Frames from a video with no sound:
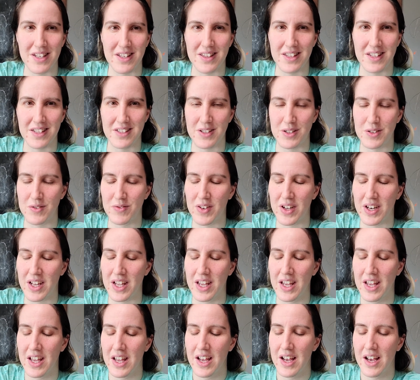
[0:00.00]
he thinks it's
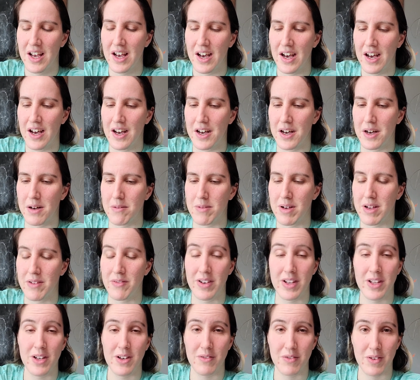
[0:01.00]
funny. I
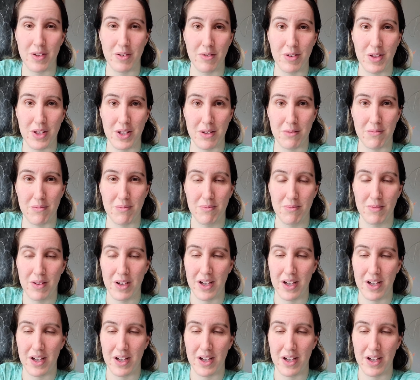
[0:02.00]
have an interview with him,